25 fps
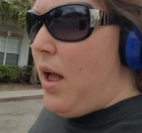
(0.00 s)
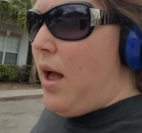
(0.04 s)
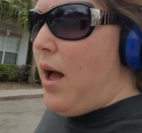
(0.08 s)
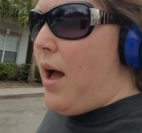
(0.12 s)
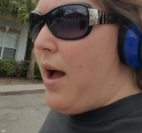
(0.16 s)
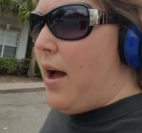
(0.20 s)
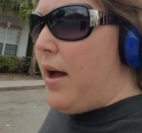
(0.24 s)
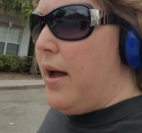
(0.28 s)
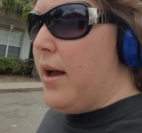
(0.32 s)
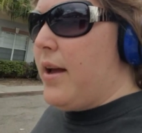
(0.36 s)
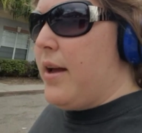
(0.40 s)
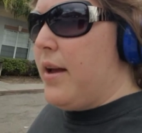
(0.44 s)

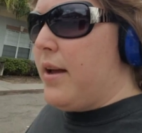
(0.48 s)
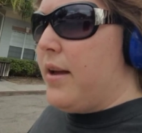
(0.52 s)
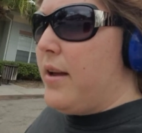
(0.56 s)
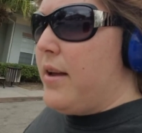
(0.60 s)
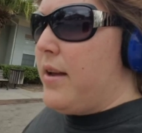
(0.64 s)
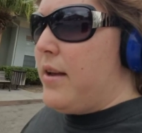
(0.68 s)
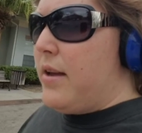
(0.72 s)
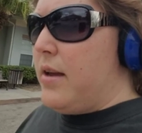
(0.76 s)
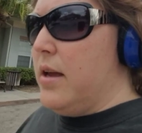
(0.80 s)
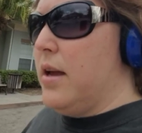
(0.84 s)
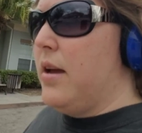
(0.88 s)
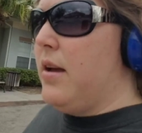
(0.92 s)

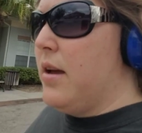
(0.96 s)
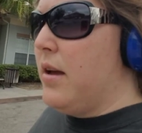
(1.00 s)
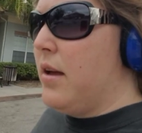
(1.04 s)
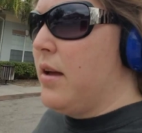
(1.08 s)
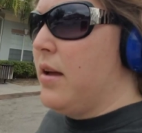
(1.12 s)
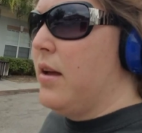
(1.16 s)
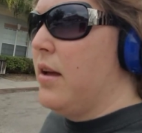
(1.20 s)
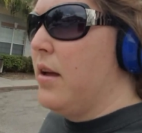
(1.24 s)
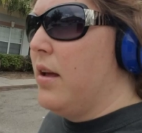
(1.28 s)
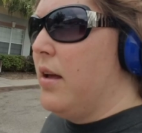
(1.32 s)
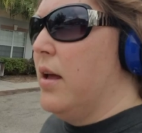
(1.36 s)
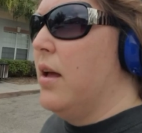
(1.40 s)
I
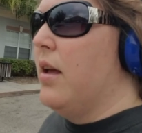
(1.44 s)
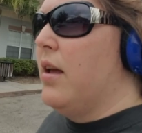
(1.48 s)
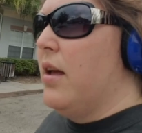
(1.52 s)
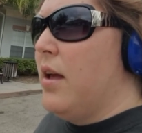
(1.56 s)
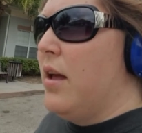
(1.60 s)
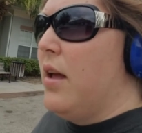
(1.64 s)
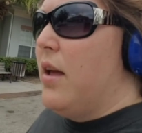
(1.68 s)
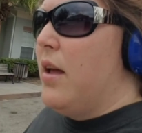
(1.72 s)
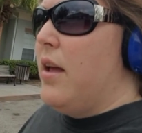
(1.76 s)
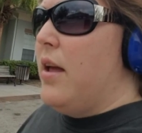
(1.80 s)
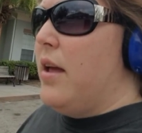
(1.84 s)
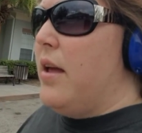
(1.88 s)

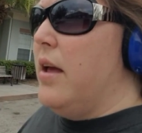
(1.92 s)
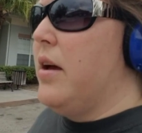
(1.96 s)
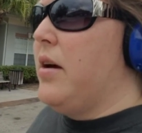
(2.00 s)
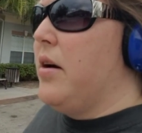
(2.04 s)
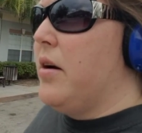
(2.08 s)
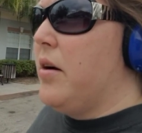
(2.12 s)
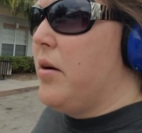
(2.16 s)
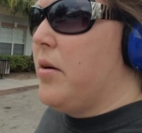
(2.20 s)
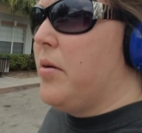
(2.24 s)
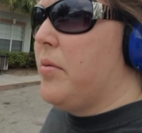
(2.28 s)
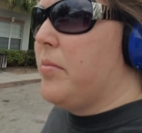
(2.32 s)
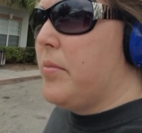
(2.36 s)

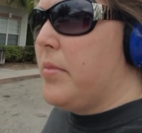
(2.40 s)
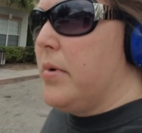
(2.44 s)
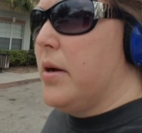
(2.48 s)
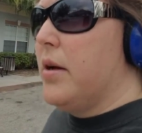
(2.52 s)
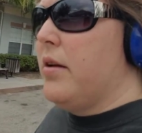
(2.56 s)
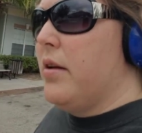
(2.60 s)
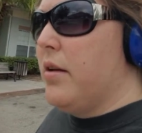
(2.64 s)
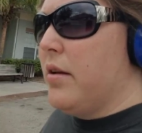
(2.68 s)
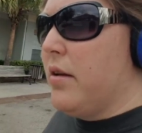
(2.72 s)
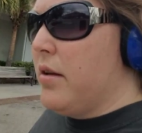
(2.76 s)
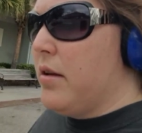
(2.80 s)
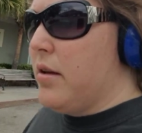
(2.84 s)
am
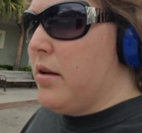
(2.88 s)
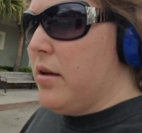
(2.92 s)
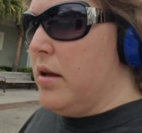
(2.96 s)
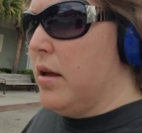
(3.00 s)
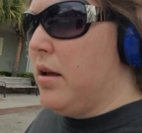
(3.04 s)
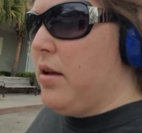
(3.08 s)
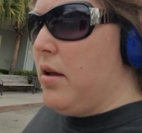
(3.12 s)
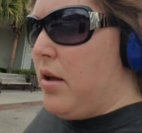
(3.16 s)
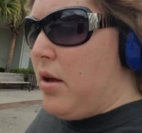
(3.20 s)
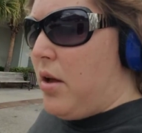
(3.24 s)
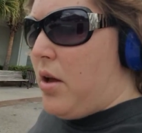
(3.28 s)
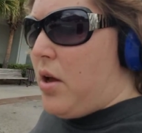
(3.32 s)

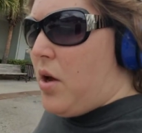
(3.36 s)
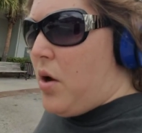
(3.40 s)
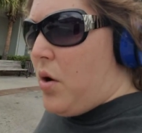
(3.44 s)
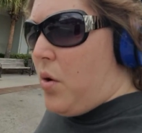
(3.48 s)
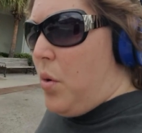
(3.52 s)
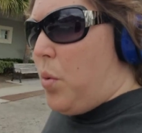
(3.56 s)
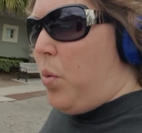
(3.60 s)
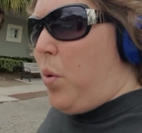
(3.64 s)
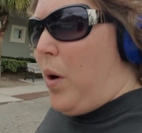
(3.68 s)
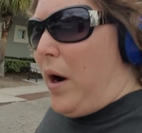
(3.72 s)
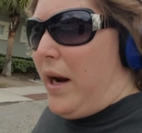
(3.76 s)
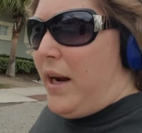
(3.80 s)

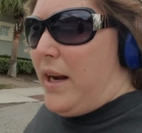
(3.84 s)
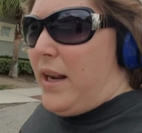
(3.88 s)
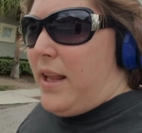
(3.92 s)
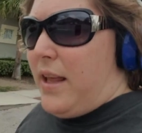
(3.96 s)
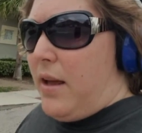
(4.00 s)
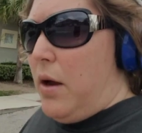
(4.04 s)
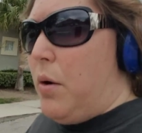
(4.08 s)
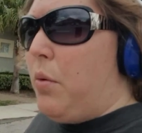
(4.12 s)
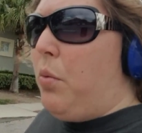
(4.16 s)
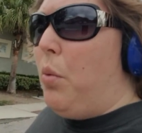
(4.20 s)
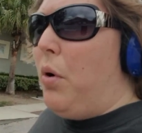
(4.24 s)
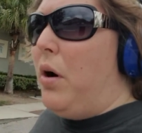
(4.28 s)

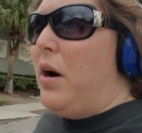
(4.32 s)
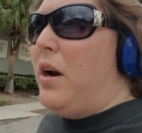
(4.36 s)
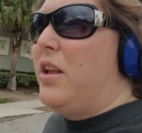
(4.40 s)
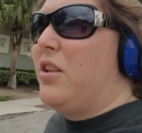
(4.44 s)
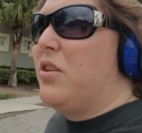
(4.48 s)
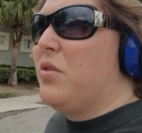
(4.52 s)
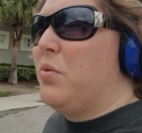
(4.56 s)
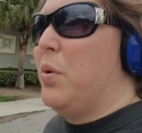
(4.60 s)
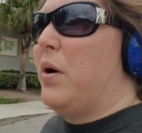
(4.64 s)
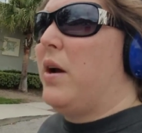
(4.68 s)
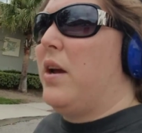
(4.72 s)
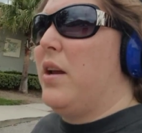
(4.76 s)
wanting
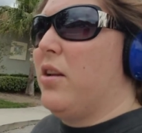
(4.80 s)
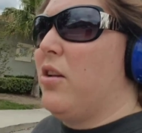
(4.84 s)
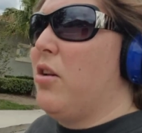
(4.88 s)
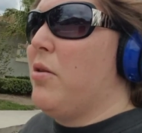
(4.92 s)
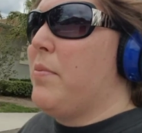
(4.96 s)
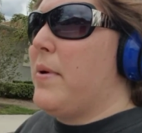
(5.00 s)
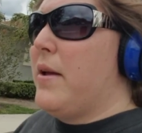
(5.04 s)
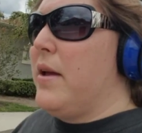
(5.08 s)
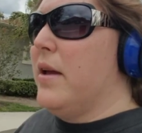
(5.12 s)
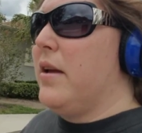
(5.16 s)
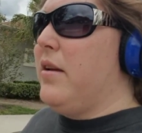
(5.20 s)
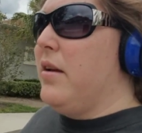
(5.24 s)
to wait a little
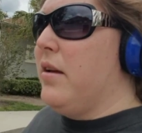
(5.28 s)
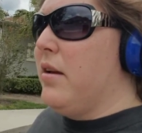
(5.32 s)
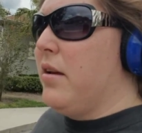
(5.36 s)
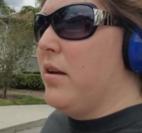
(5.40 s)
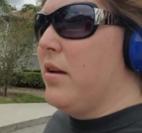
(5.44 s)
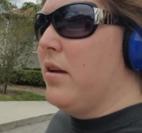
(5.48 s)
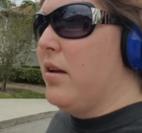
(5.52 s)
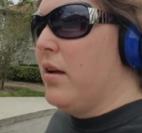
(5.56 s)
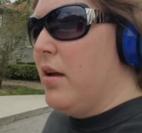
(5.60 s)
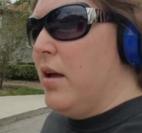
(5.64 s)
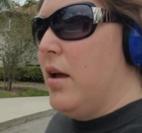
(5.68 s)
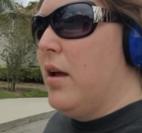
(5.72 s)
bit,
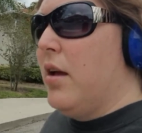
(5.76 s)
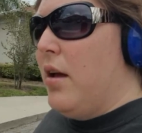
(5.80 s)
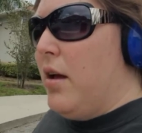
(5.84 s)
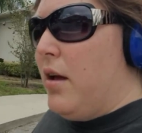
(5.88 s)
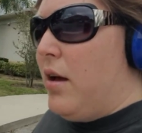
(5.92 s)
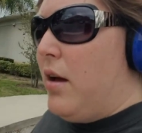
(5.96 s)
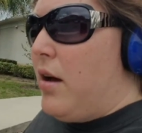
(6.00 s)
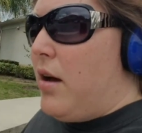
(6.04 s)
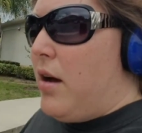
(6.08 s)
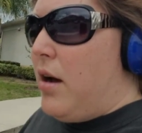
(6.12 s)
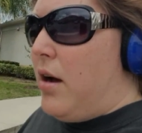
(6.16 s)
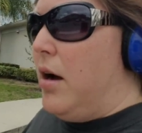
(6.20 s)

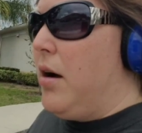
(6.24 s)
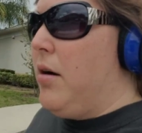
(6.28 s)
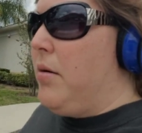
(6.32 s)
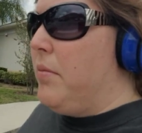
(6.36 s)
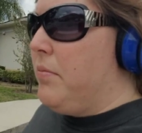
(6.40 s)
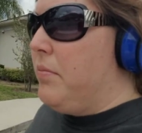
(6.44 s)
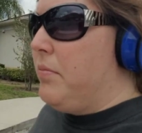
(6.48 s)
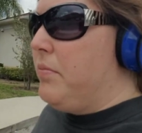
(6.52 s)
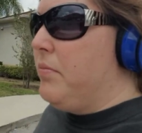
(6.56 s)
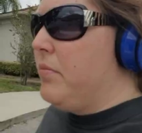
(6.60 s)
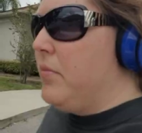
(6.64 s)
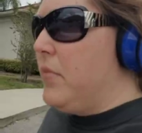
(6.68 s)

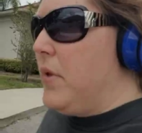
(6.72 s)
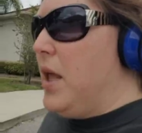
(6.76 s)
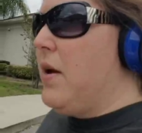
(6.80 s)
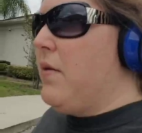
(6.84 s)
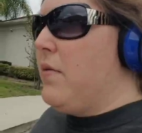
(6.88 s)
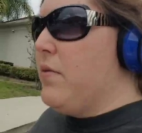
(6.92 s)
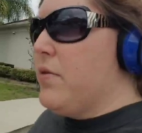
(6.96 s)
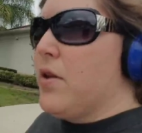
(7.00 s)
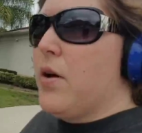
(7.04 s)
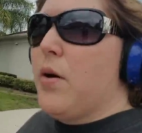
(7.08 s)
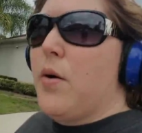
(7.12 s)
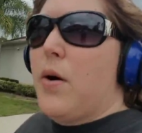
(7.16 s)

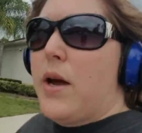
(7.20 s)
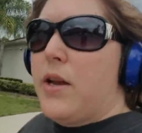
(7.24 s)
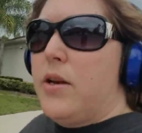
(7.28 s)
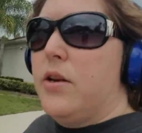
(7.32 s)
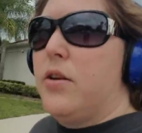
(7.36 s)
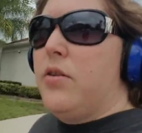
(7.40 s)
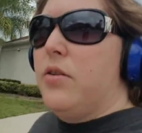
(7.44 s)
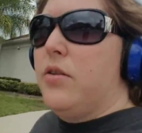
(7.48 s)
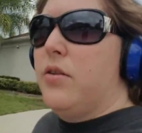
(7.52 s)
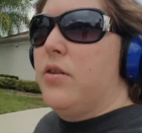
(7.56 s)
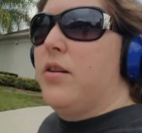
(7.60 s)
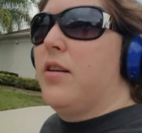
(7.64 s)
even though
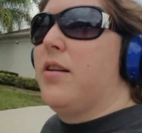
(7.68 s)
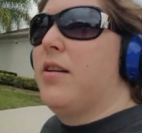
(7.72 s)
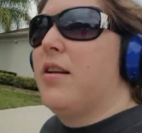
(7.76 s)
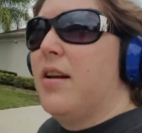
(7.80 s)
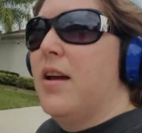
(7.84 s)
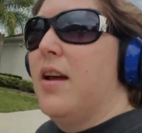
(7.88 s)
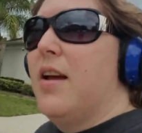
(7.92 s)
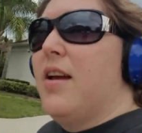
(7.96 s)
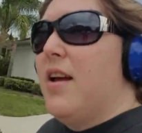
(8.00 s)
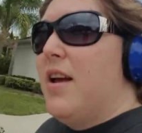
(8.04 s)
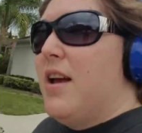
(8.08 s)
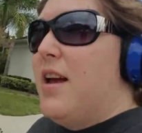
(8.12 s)
it's
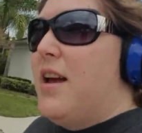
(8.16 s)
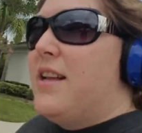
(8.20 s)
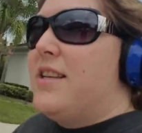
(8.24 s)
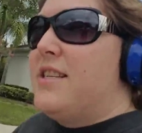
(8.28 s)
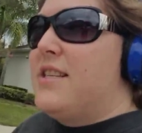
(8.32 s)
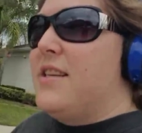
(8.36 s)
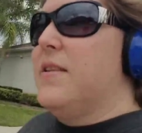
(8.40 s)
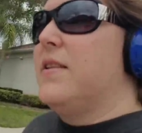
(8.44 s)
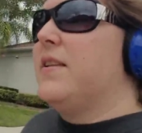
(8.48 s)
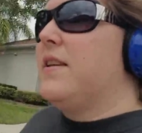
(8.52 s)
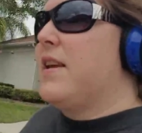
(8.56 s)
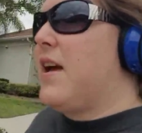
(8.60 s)

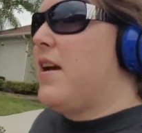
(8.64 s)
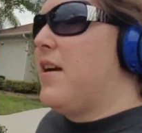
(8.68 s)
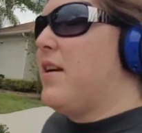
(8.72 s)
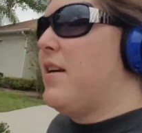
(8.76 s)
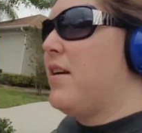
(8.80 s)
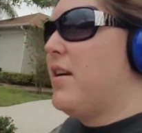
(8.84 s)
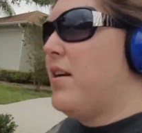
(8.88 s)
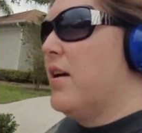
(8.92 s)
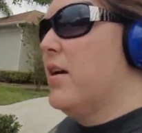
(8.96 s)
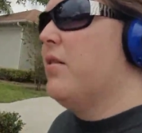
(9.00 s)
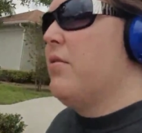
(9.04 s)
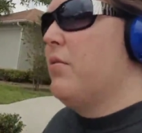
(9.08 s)
something
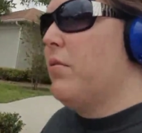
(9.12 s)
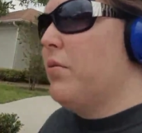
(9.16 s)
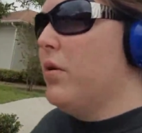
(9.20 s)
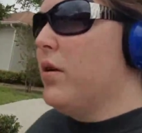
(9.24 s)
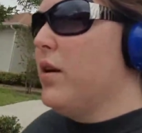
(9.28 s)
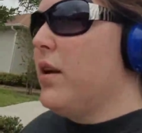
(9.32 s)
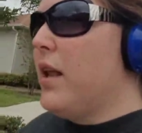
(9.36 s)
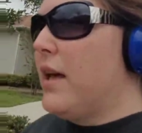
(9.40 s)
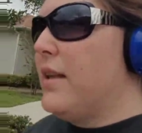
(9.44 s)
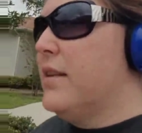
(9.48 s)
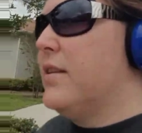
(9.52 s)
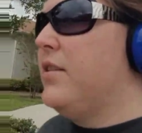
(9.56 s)
I
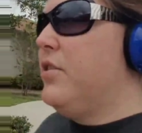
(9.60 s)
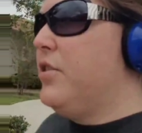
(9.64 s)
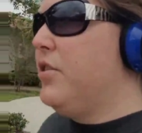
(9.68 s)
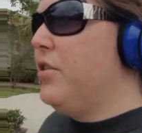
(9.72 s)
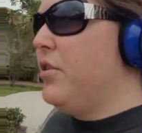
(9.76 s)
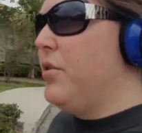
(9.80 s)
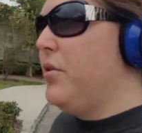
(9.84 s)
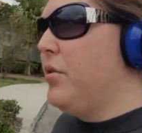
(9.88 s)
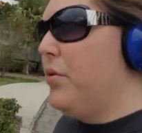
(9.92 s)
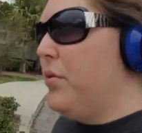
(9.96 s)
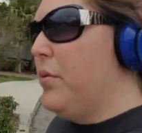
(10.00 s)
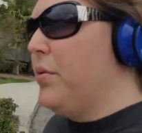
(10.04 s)
would like to
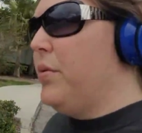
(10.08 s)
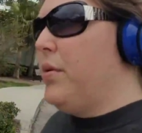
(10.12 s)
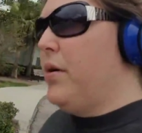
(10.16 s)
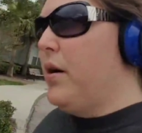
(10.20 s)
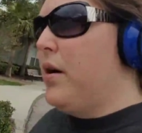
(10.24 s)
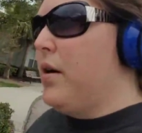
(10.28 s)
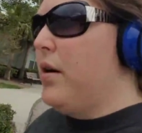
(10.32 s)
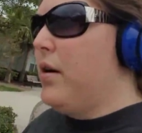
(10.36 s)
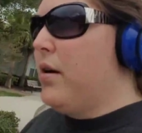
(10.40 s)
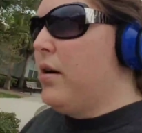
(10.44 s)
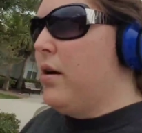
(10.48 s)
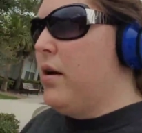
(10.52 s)
do,
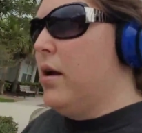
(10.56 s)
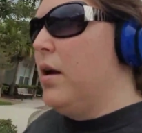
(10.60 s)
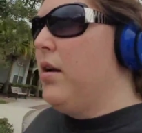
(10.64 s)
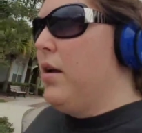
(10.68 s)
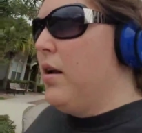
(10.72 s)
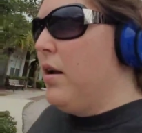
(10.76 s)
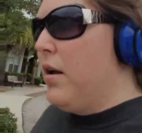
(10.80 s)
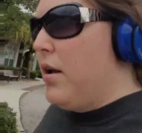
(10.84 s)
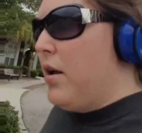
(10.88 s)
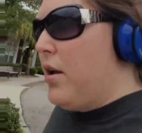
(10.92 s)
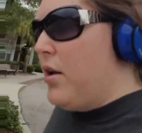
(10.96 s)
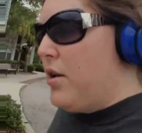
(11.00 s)

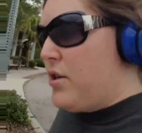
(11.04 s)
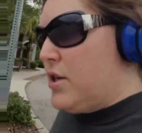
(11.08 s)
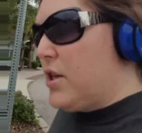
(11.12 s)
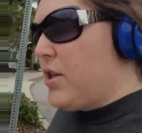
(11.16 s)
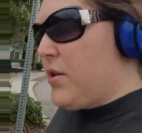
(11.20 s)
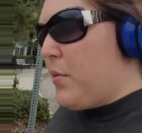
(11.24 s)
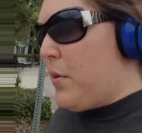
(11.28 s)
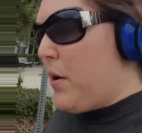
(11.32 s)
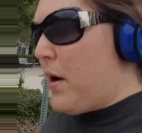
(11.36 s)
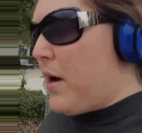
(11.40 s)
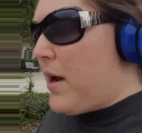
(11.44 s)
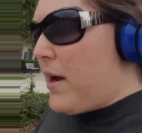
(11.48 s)
so
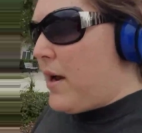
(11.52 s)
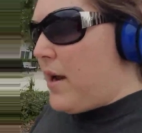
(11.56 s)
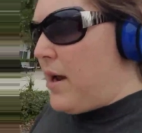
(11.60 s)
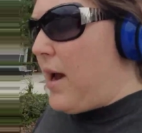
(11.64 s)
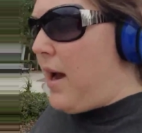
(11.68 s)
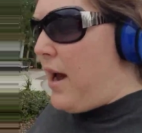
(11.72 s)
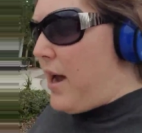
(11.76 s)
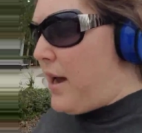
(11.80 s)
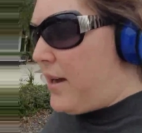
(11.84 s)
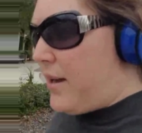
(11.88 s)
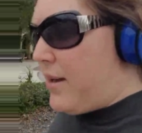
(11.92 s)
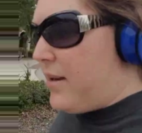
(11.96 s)
that way
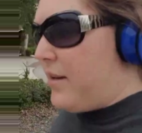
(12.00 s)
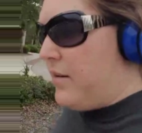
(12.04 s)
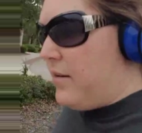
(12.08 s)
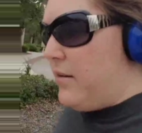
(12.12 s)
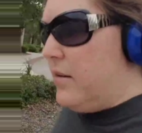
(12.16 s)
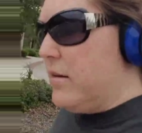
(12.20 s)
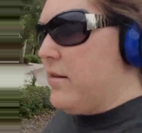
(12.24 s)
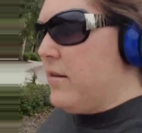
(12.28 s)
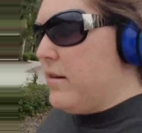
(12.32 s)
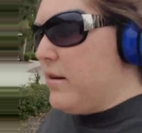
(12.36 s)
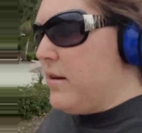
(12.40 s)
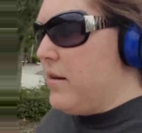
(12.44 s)
I
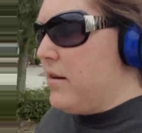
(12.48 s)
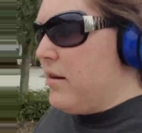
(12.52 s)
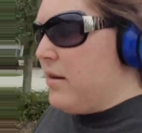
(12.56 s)
can